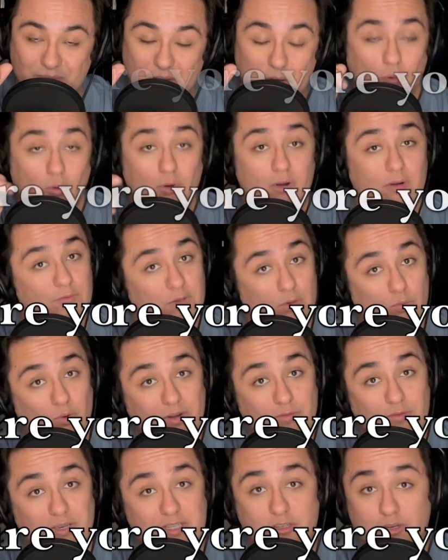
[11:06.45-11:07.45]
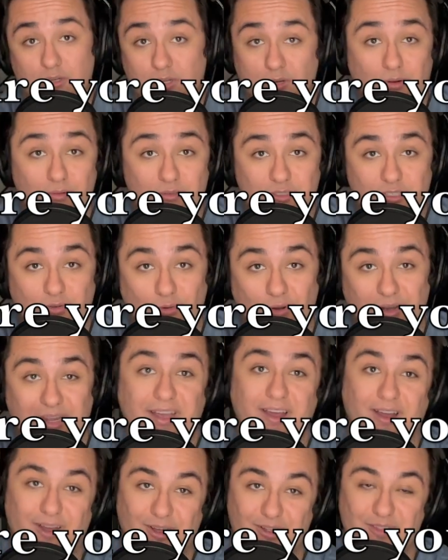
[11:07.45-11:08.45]
Or if you want to feature your own story
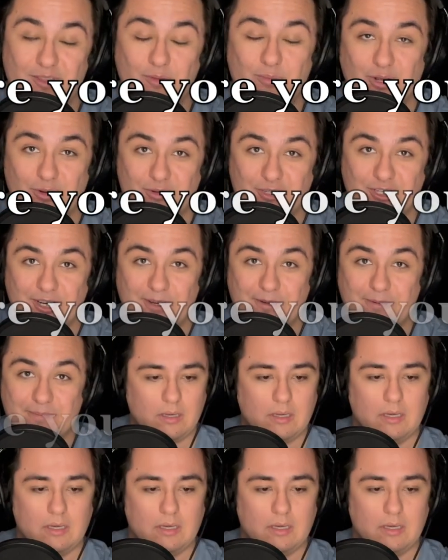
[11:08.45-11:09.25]
on the Poe Show.